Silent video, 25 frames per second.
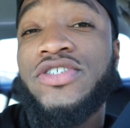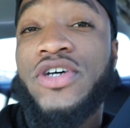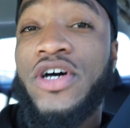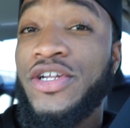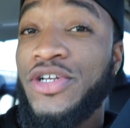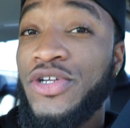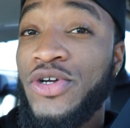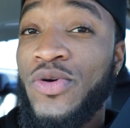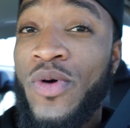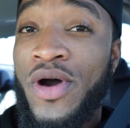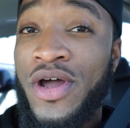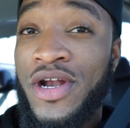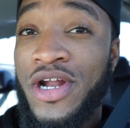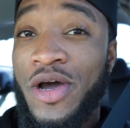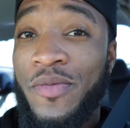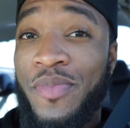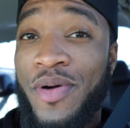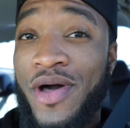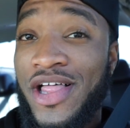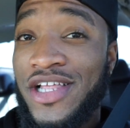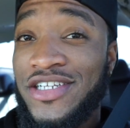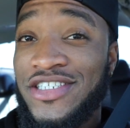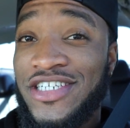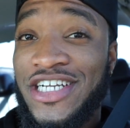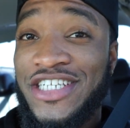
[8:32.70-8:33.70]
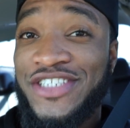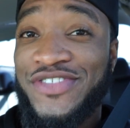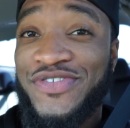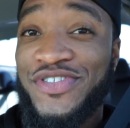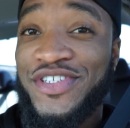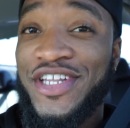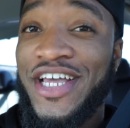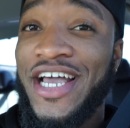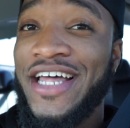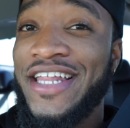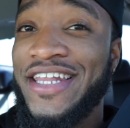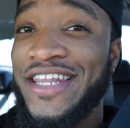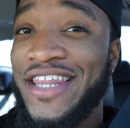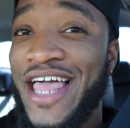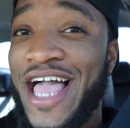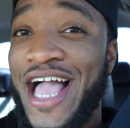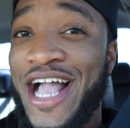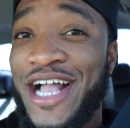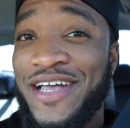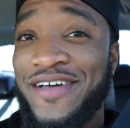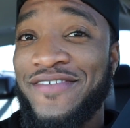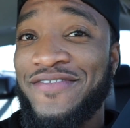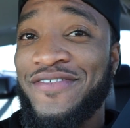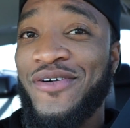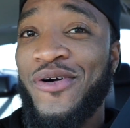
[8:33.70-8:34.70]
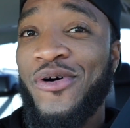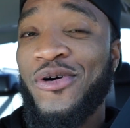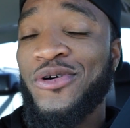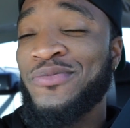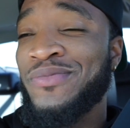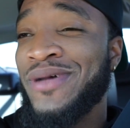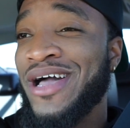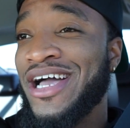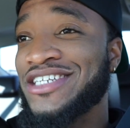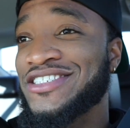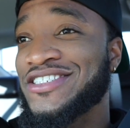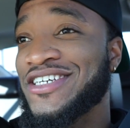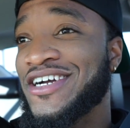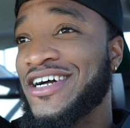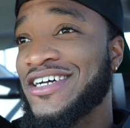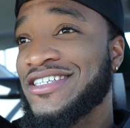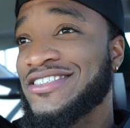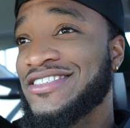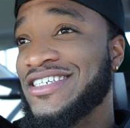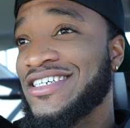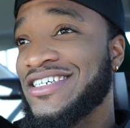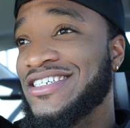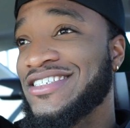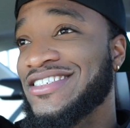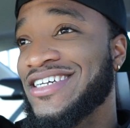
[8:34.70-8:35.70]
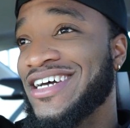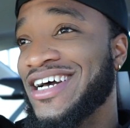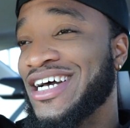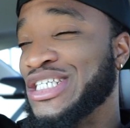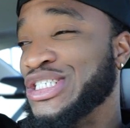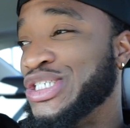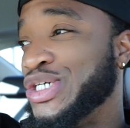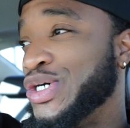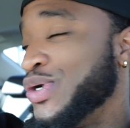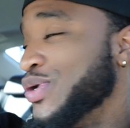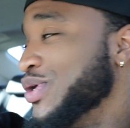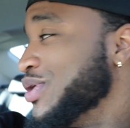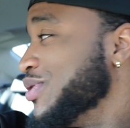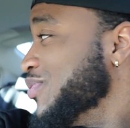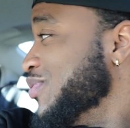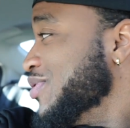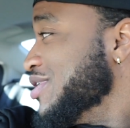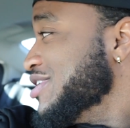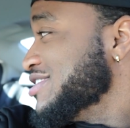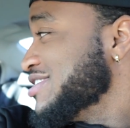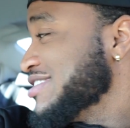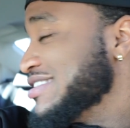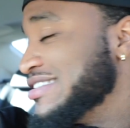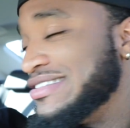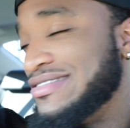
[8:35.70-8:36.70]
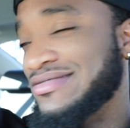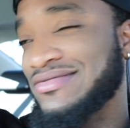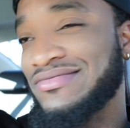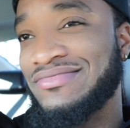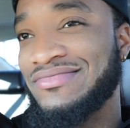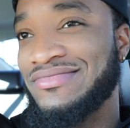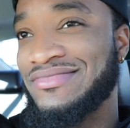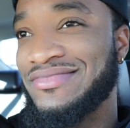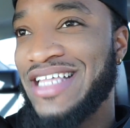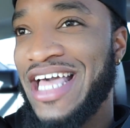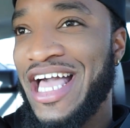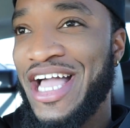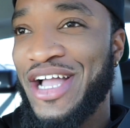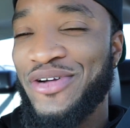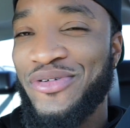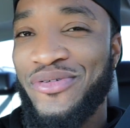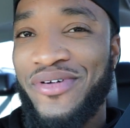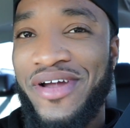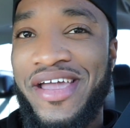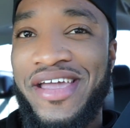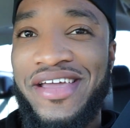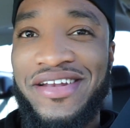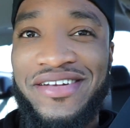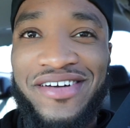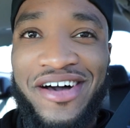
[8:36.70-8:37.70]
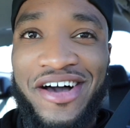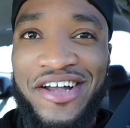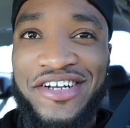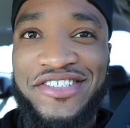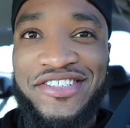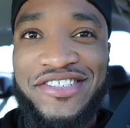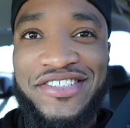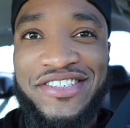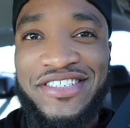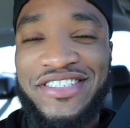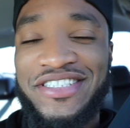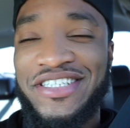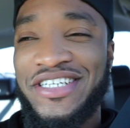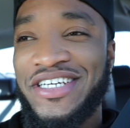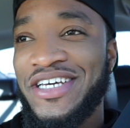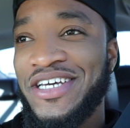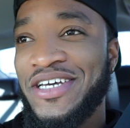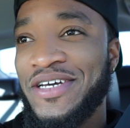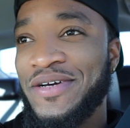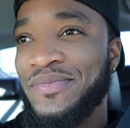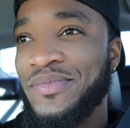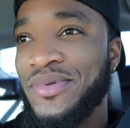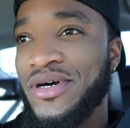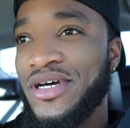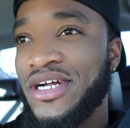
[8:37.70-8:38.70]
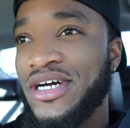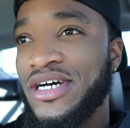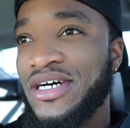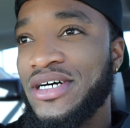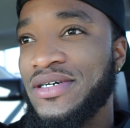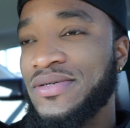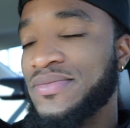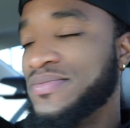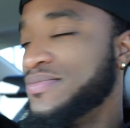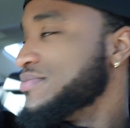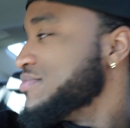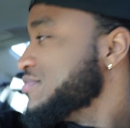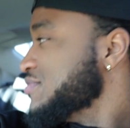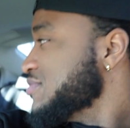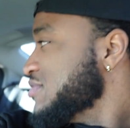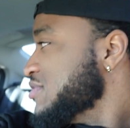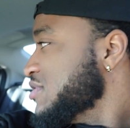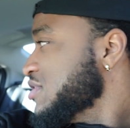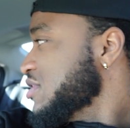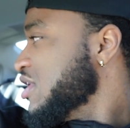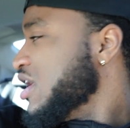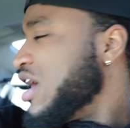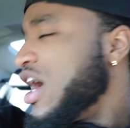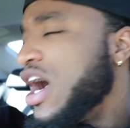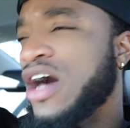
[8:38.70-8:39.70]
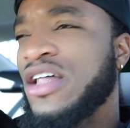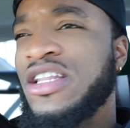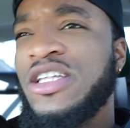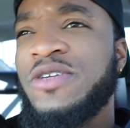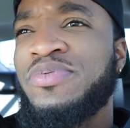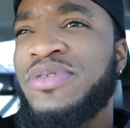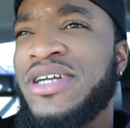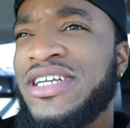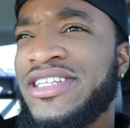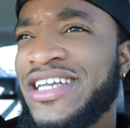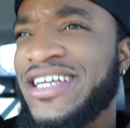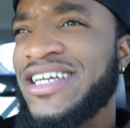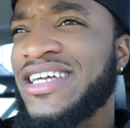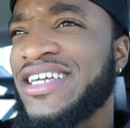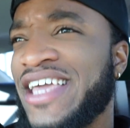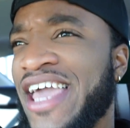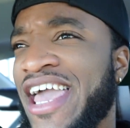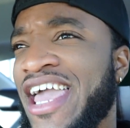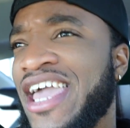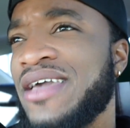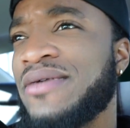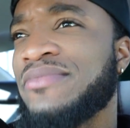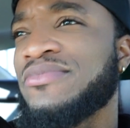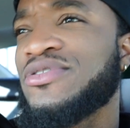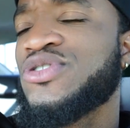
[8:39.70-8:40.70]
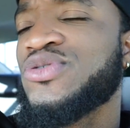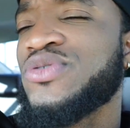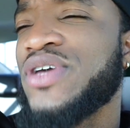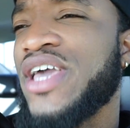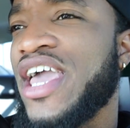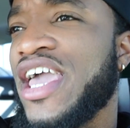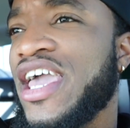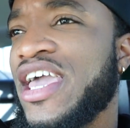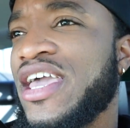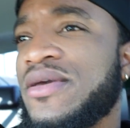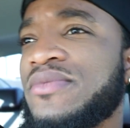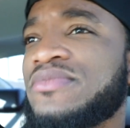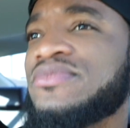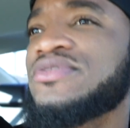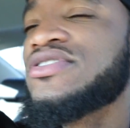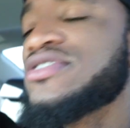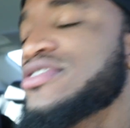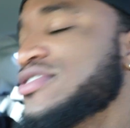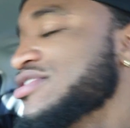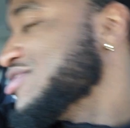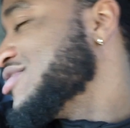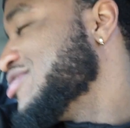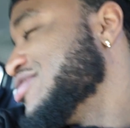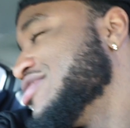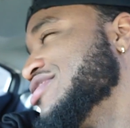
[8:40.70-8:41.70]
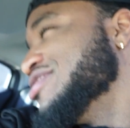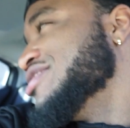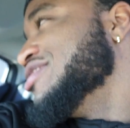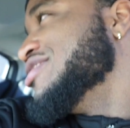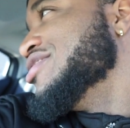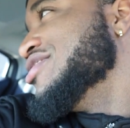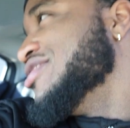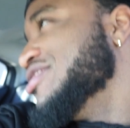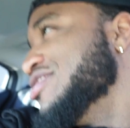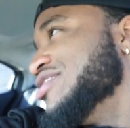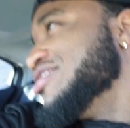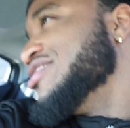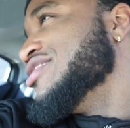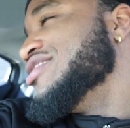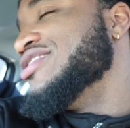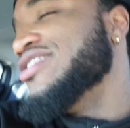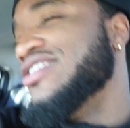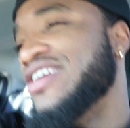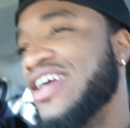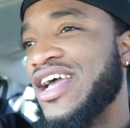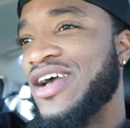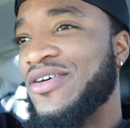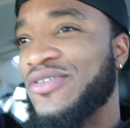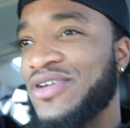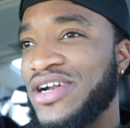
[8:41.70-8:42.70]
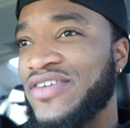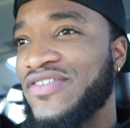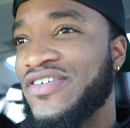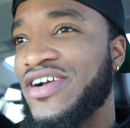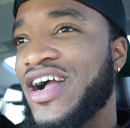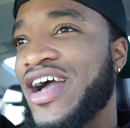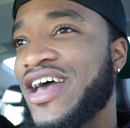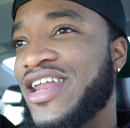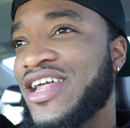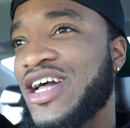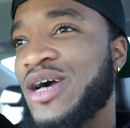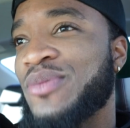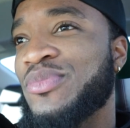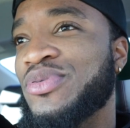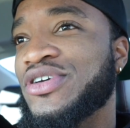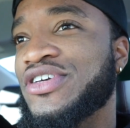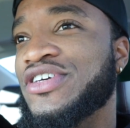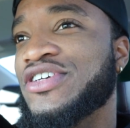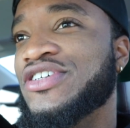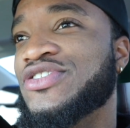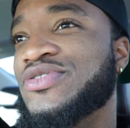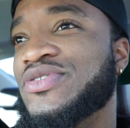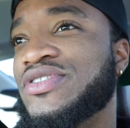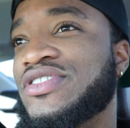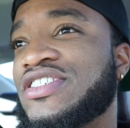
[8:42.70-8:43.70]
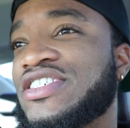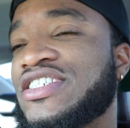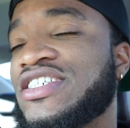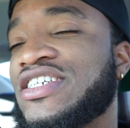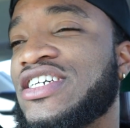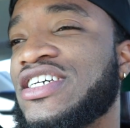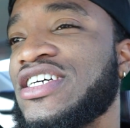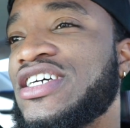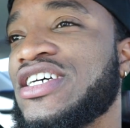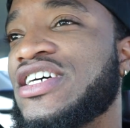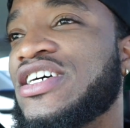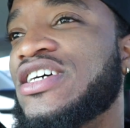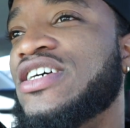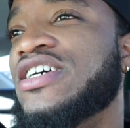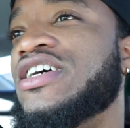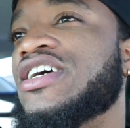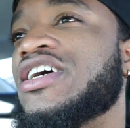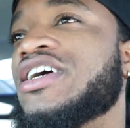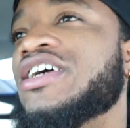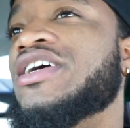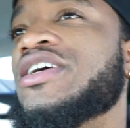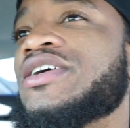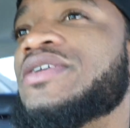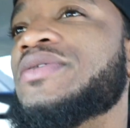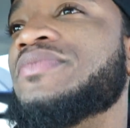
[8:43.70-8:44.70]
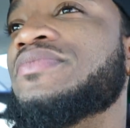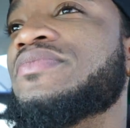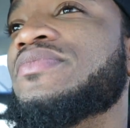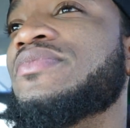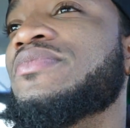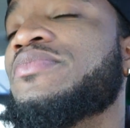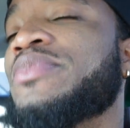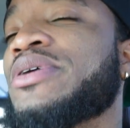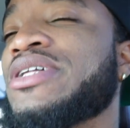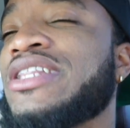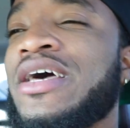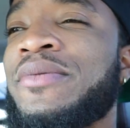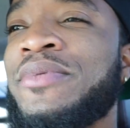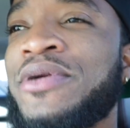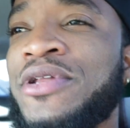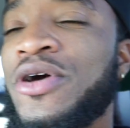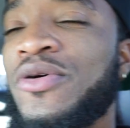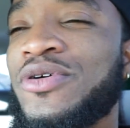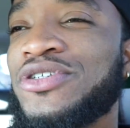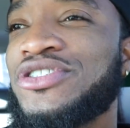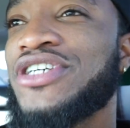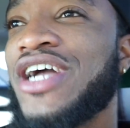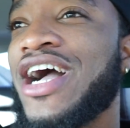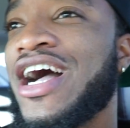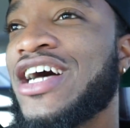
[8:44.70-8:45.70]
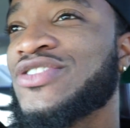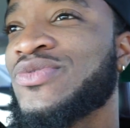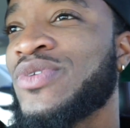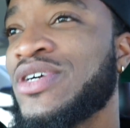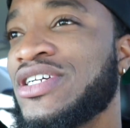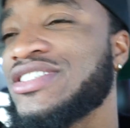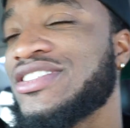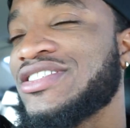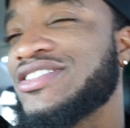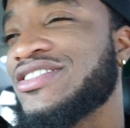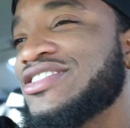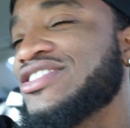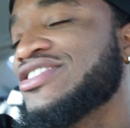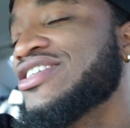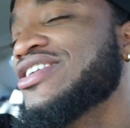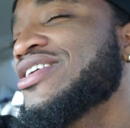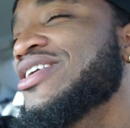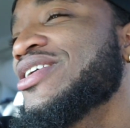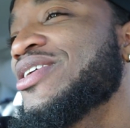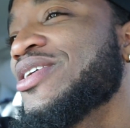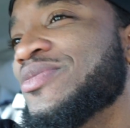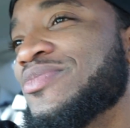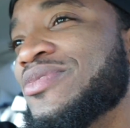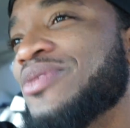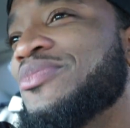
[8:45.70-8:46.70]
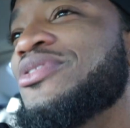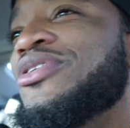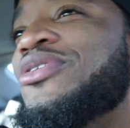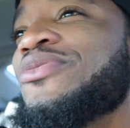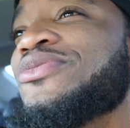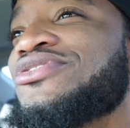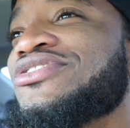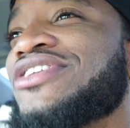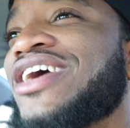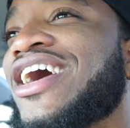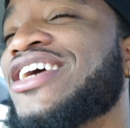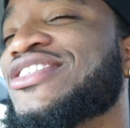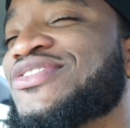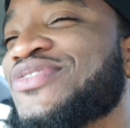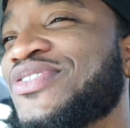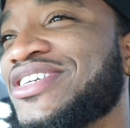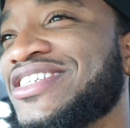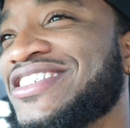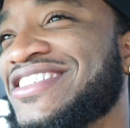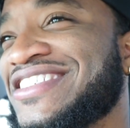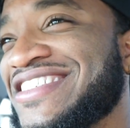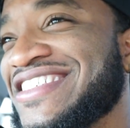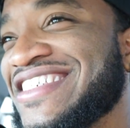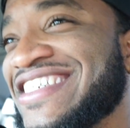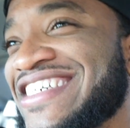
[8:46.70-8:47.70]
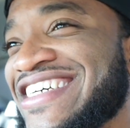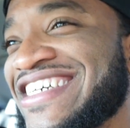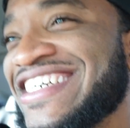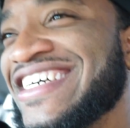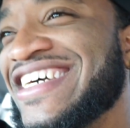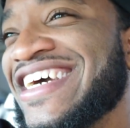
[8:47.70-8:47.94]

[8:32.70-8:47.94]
So I do want to apologize for that lack of gold match content. I know it wasn't that great, honestly, but I only played like a game, 2 games. Yeah, whatever. I got a couple kills with it. But let me know what you guys want to Let me know what you guys want to see.